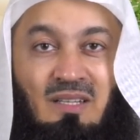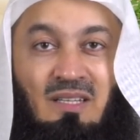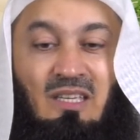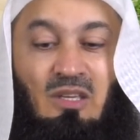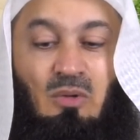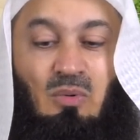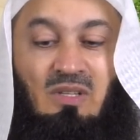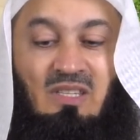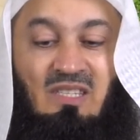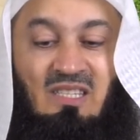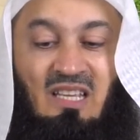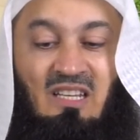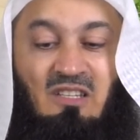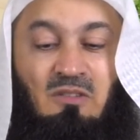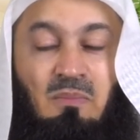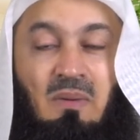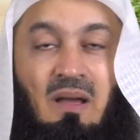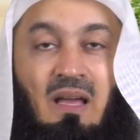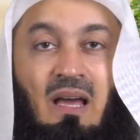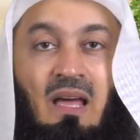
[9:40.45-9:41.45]
He was
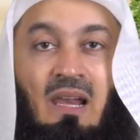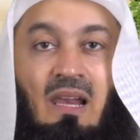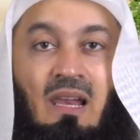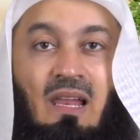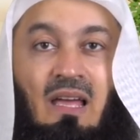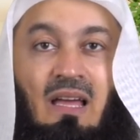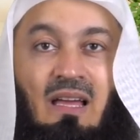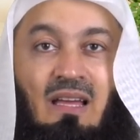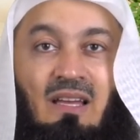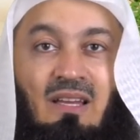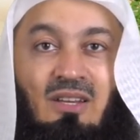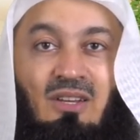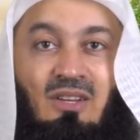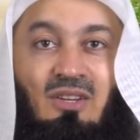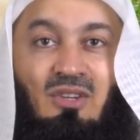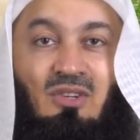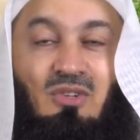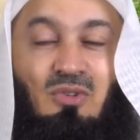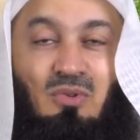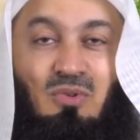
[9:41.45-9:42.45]
sent by Allah
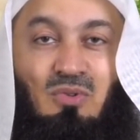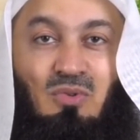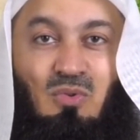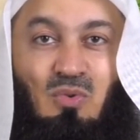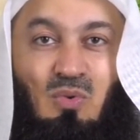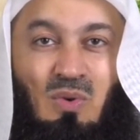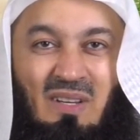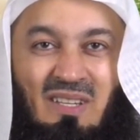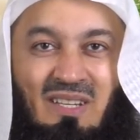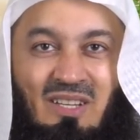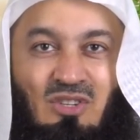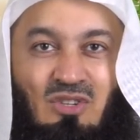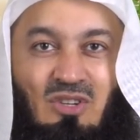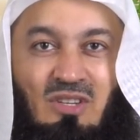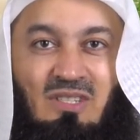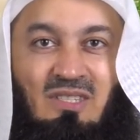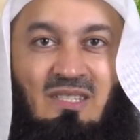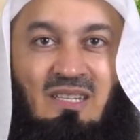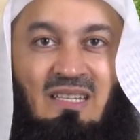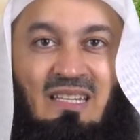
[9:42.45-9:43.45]
to do what he
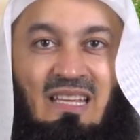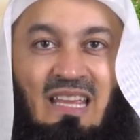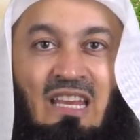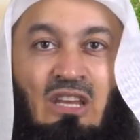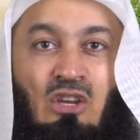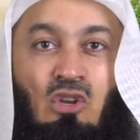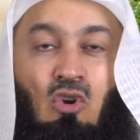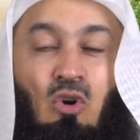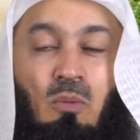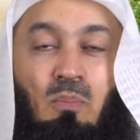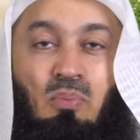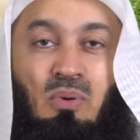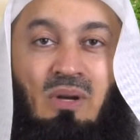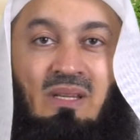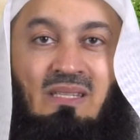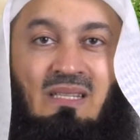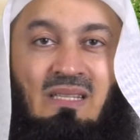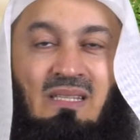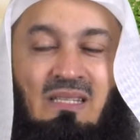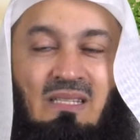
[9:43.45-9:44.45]
just did in your
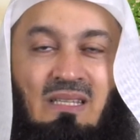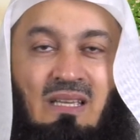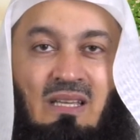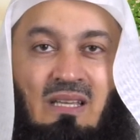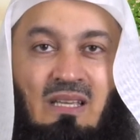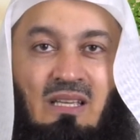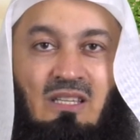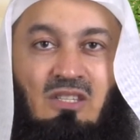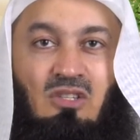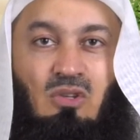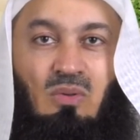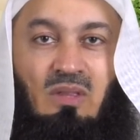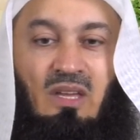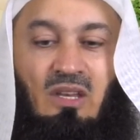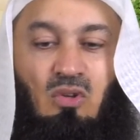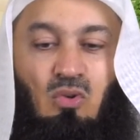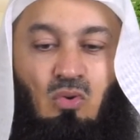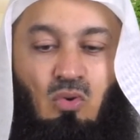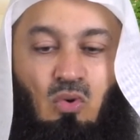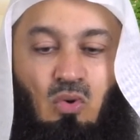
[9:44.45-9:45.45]
presence, so
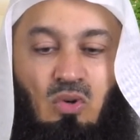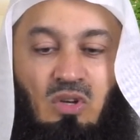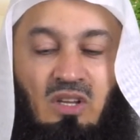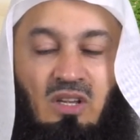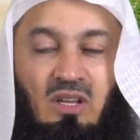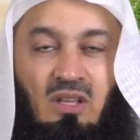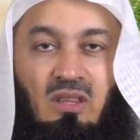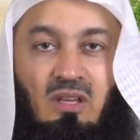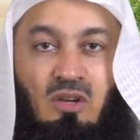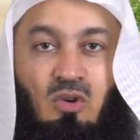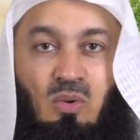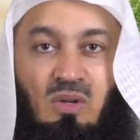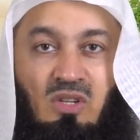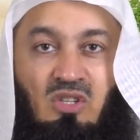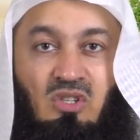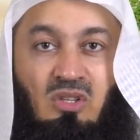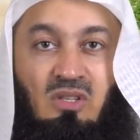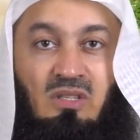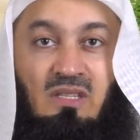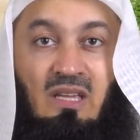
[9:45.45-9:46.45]
that you could hear the
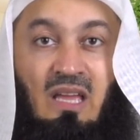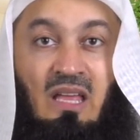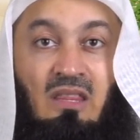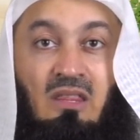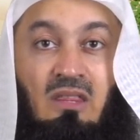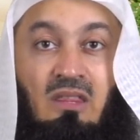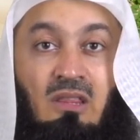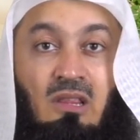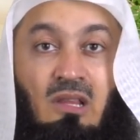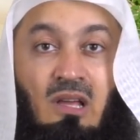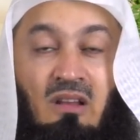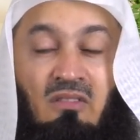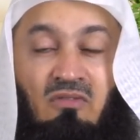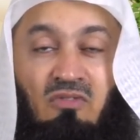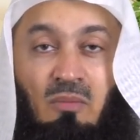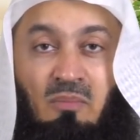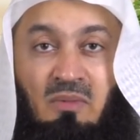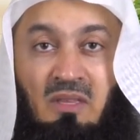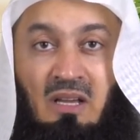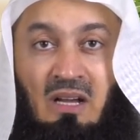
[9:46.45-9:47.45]
questions and learn
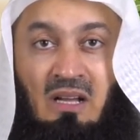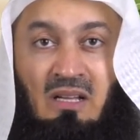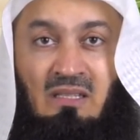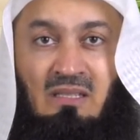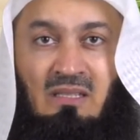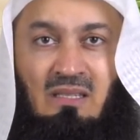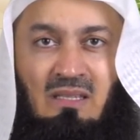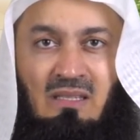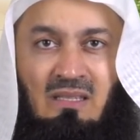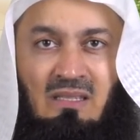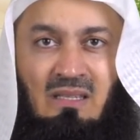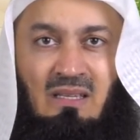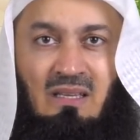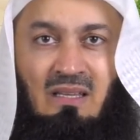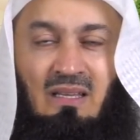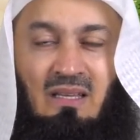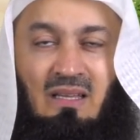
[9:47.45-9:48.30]
from the answers,